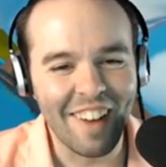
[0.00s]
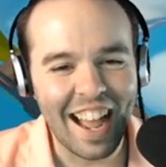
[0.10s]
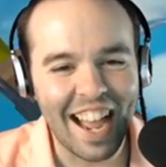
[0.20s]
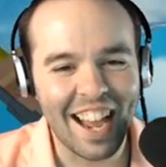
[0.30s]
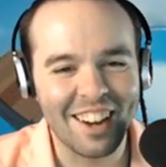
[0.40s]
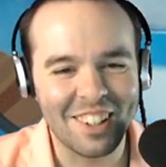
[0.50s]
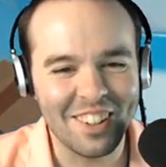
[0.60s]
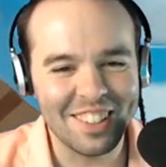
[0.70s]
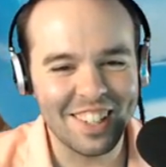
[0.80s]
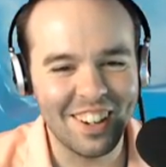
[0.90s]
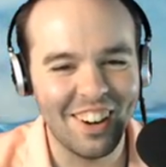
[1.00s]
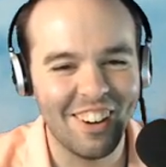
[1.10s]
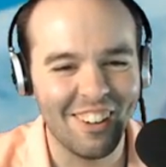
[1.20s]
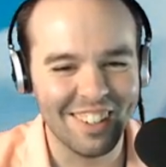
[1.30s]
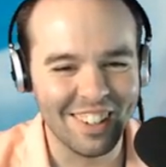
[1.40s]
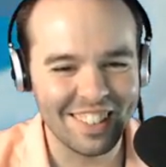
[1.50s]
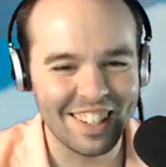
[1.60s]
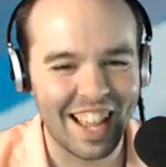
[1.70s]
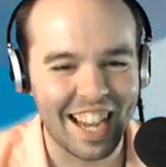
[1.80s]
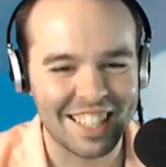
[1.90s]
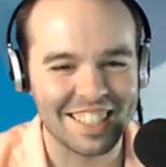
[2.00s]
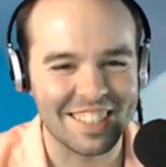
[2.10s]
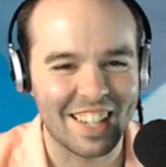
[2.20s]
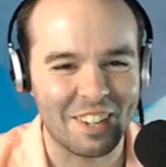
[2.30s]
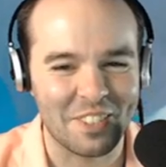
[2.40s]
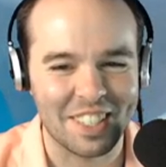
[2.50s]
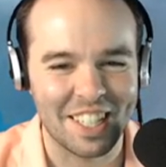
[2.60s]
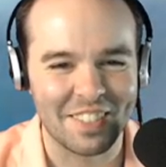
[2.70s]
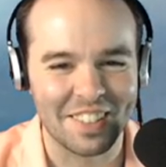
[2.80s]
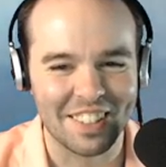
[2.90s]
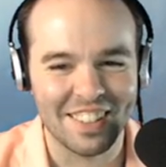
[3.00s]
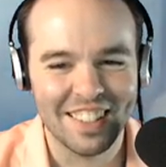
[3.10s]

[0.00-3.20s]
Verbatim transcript: Wow, don't they'll actually do that if you tell them to.